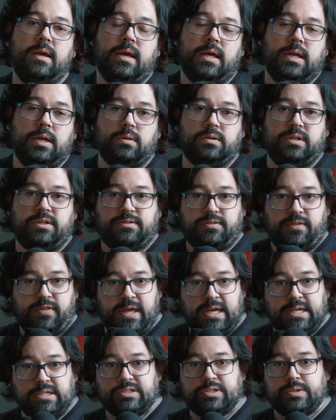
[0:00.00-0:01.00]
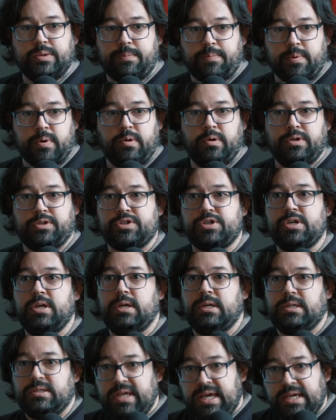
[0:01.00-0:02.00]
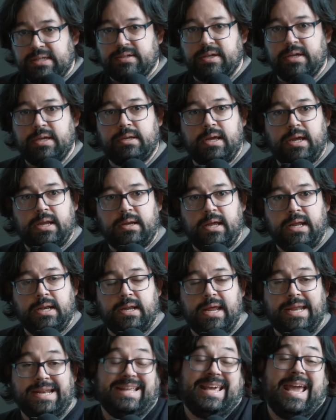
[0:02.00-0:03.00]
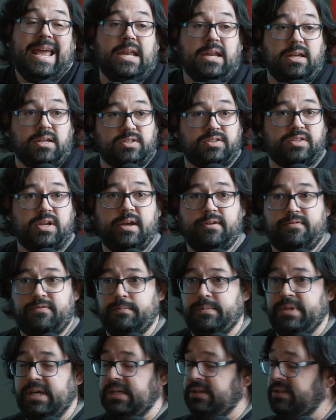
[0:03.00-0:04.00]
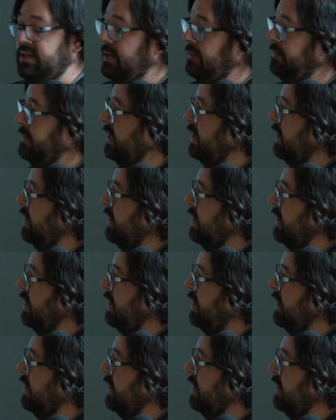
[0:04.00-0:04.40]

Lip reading: and all these things to approach data and gain insight from data.